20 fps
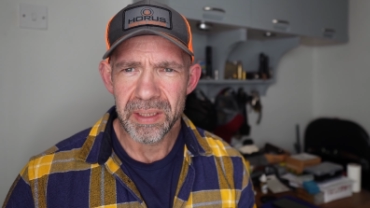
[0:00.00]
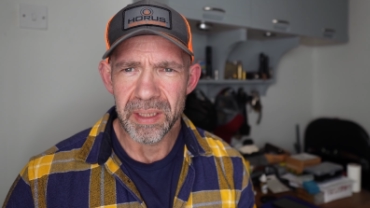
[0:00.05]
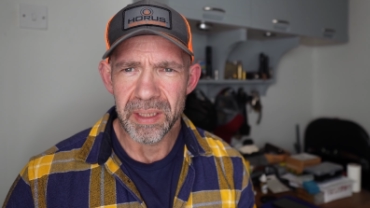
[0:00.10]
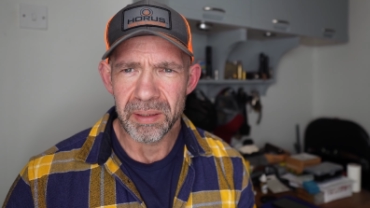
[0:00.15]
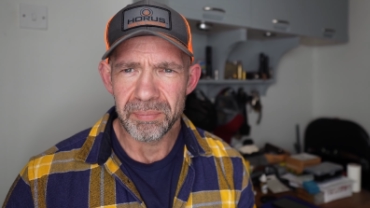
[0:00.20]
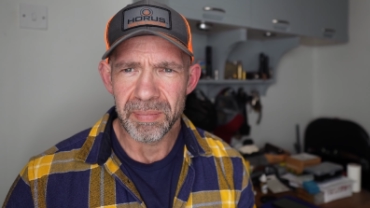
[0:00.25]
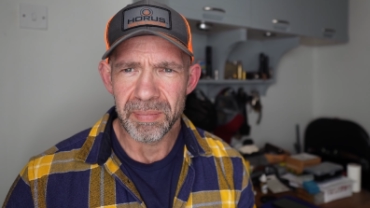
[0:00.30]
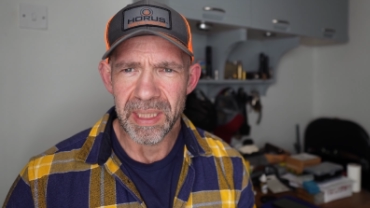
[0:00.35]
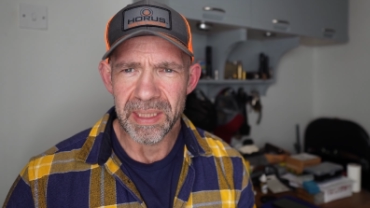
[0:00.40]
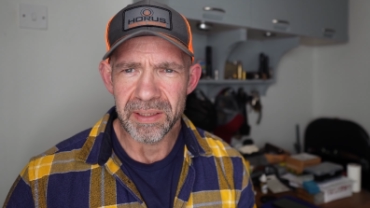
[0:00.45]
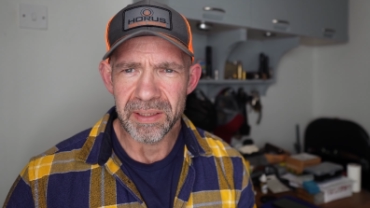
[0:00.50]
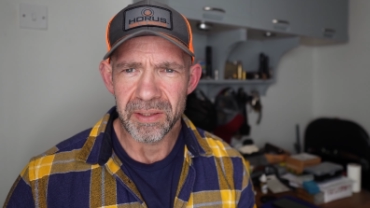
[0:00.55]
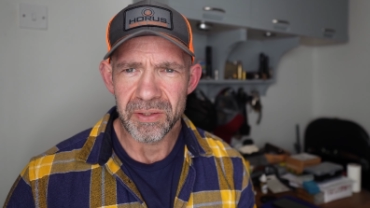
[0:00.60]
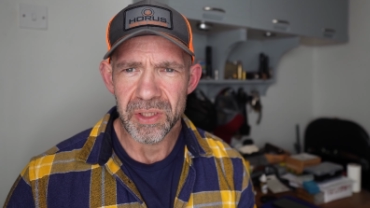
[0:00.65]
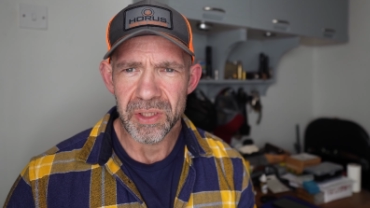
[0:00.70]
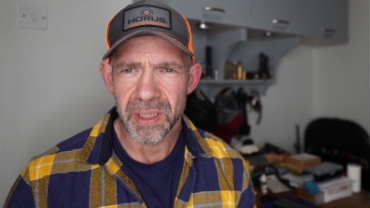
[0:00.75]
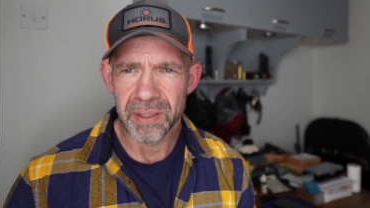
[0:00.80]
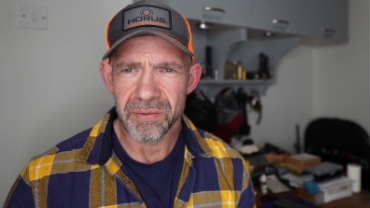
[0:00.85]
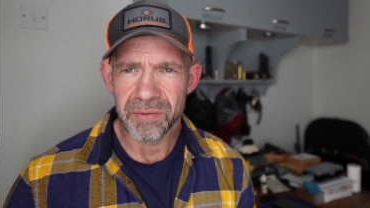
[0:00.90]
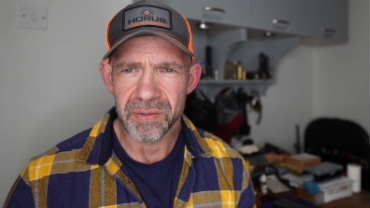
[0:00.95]
that made the
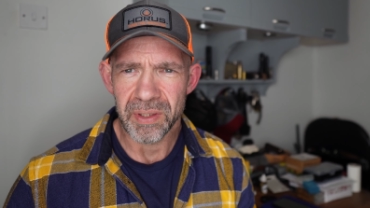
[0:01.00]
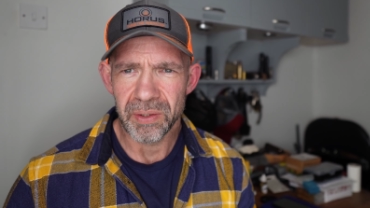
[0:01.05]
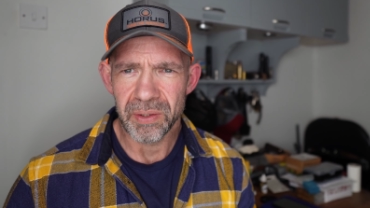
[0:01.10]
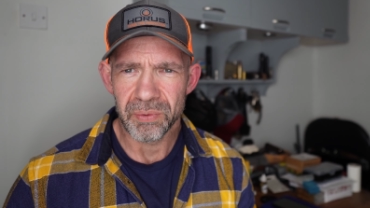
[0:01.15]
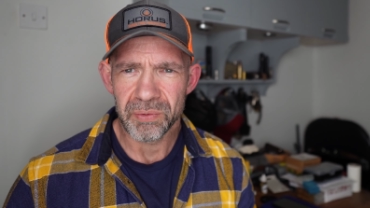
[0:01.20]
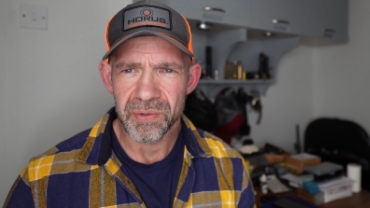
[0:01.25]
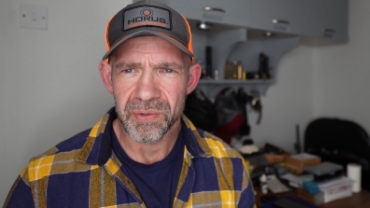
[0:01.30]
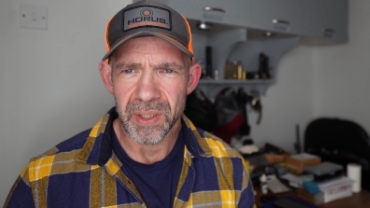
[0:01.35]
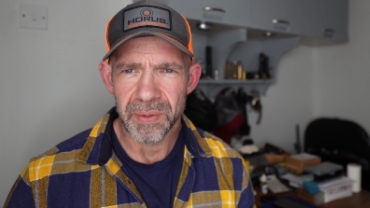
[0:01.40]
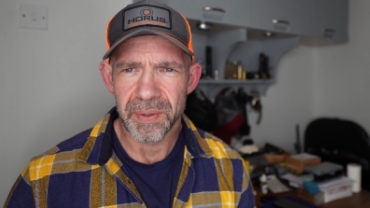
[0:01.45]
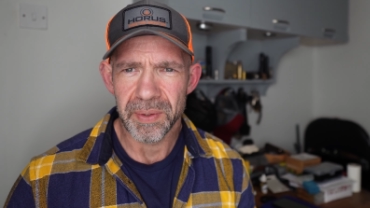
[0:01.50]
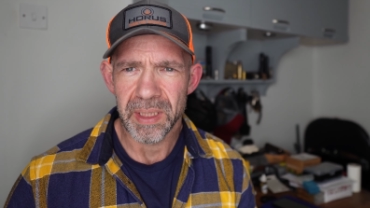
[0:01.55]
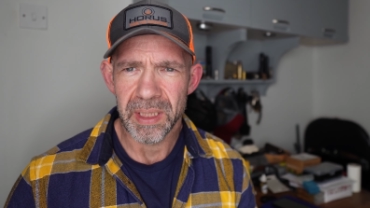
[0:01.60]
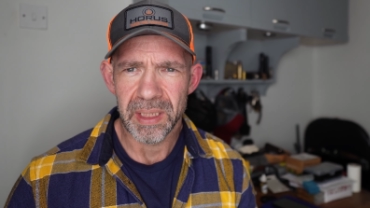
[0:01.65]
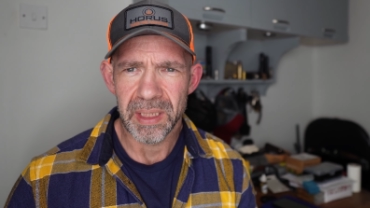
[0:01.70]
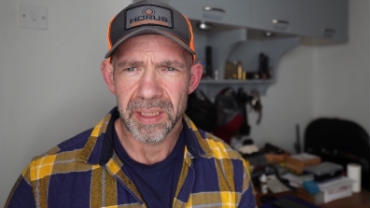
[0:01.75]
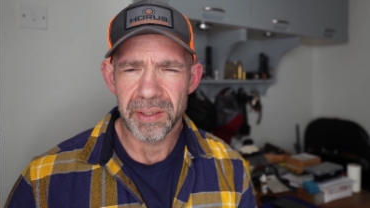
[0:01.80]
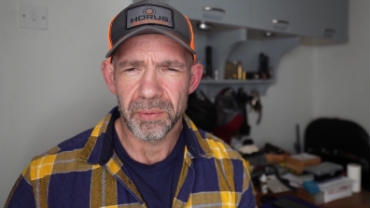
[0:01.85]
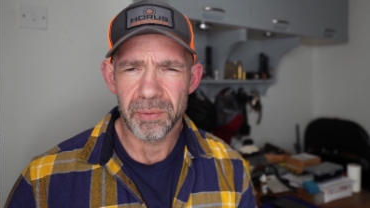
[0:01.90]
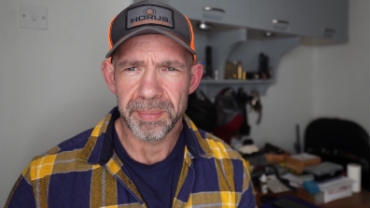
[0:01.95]
Junzi also a
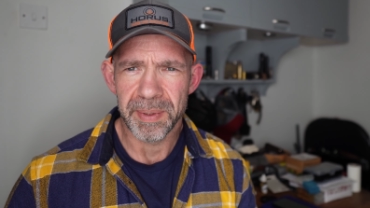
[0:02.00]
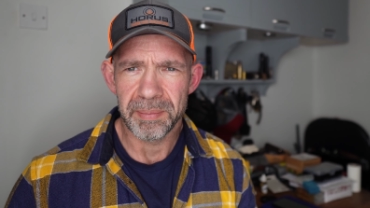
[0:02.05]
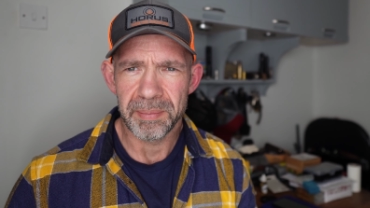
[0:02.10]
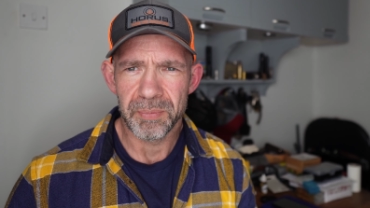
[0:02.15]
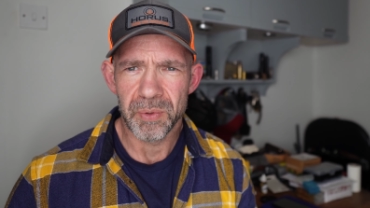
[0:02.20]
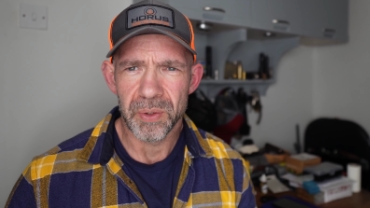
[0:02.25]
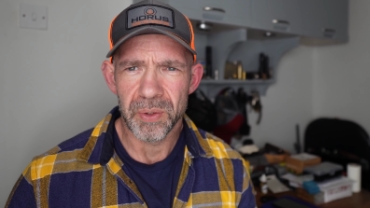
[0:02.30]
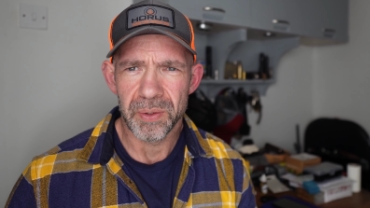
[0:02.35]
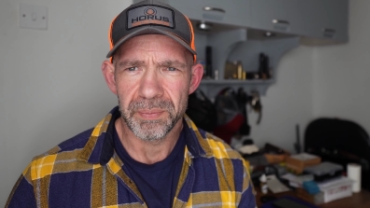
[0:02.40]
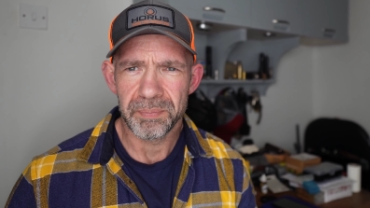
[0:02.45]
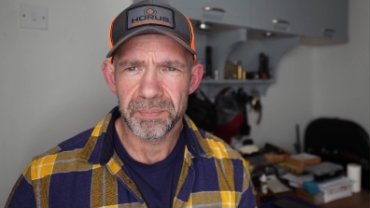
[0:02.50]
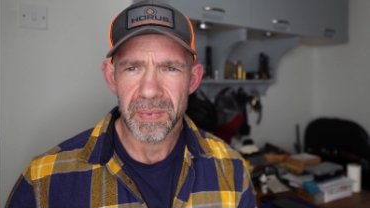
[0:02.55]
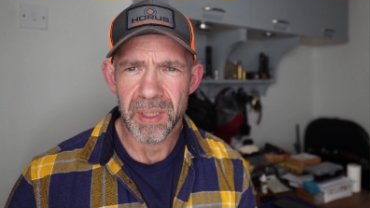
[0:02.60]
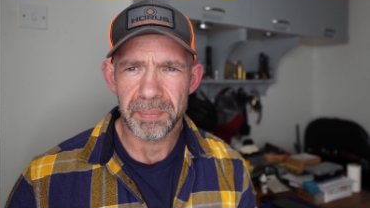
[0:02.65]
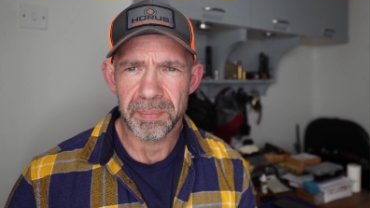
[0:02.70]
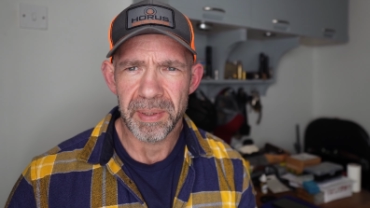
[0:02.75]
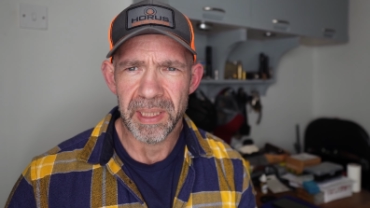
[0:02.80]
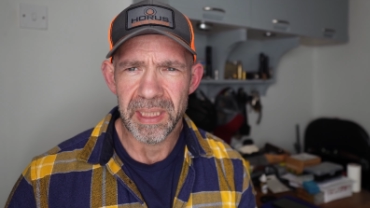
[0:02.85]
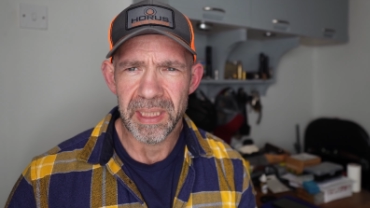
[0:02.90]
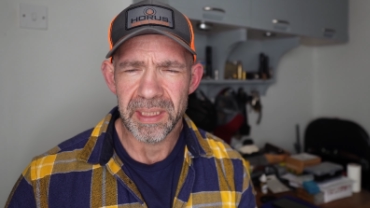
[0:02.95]
little bit more
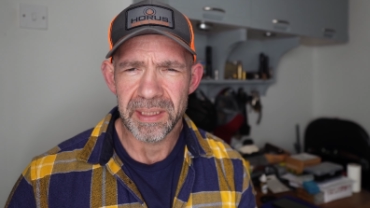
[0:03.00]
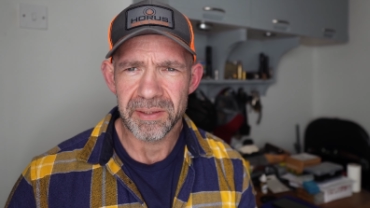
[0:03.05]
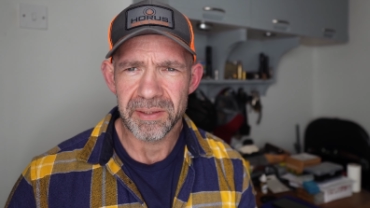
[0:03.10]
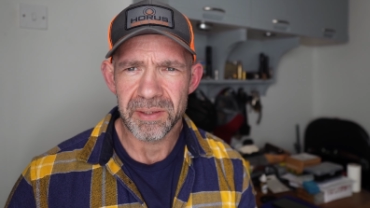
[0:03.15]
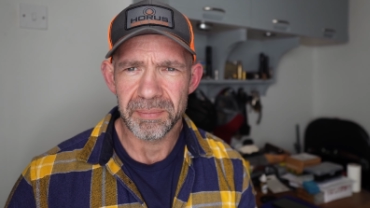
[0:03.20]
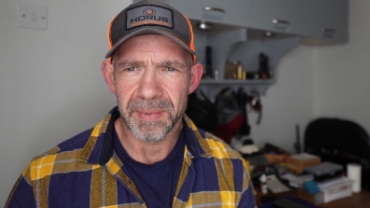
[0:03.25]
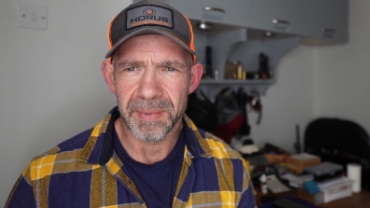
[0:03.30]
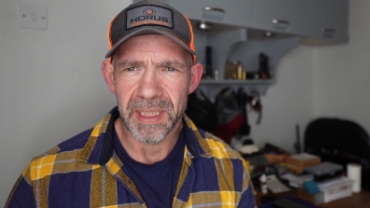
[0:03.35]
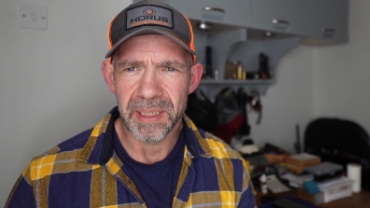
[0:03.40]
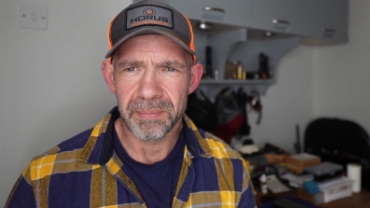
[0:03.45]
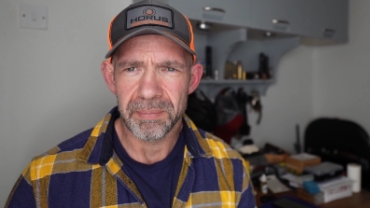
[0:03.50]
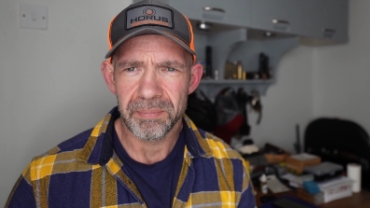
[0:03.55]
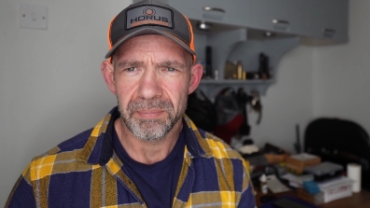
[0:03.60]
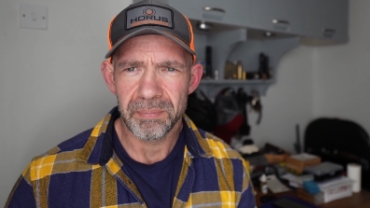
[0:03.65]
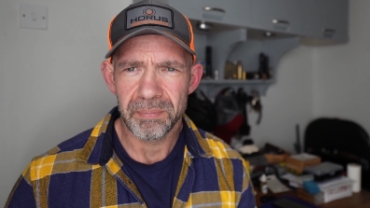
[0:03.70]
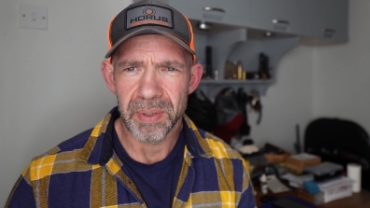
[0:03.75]
appealing to me.